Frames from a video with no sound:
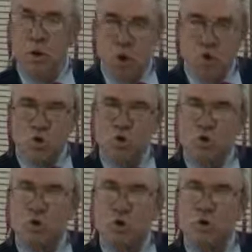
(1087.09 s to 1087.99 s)
he
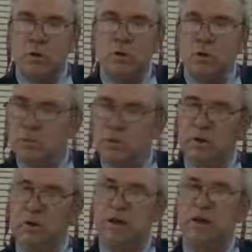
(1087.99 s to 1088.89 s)

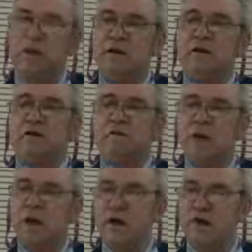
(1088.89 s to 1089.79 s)
didn't
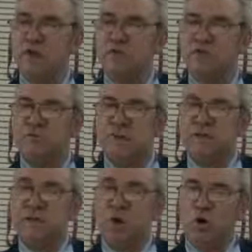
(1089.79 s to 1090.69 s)
even address me
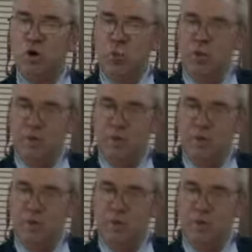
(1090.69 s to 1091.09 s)
as the honourable